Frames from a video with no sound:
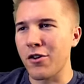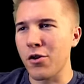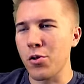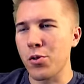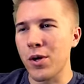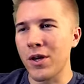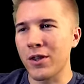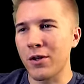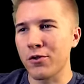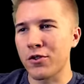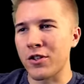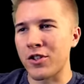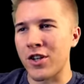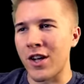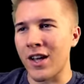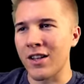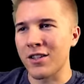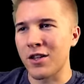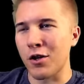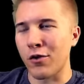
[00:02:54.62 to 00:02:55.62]
Now, you'd think there's a
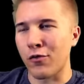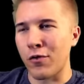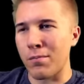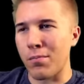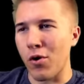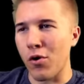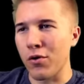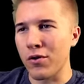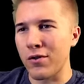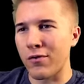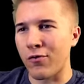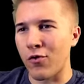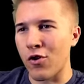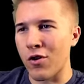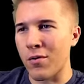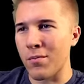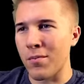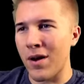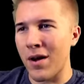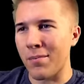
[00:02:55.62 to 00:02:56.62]
chance here for Poland to
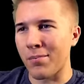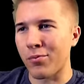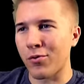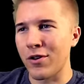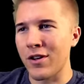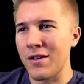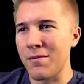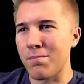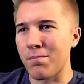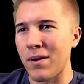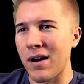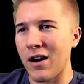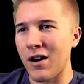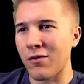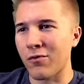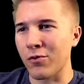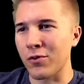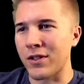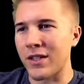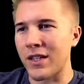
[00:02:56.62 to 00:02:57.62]
form a pretty powerful